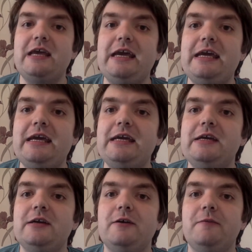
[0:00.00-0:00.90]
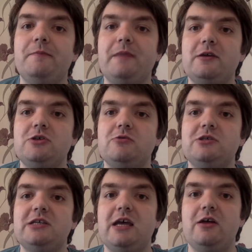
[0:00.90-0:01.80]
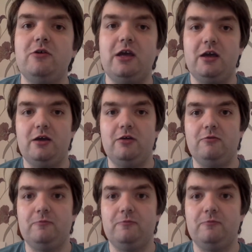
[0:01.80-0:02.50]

I shall tell you